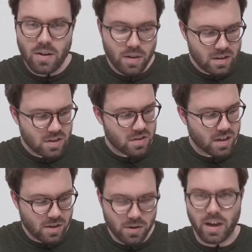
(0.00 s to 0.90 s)
This is
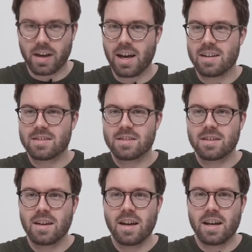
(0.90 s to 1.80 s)
the Looking Glass,
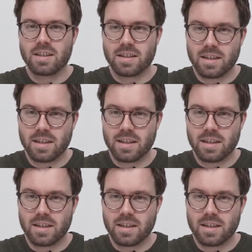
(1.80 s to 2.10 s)
and it